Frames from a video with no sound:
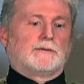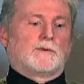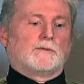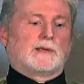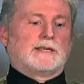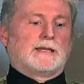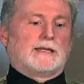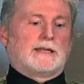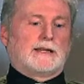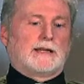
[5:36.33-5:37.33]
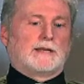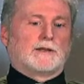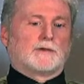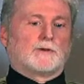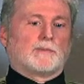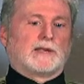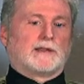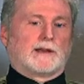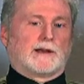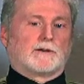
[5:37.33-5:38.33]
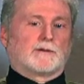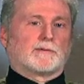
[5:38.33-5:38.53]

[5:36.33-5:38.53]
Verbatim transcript: we need to be there to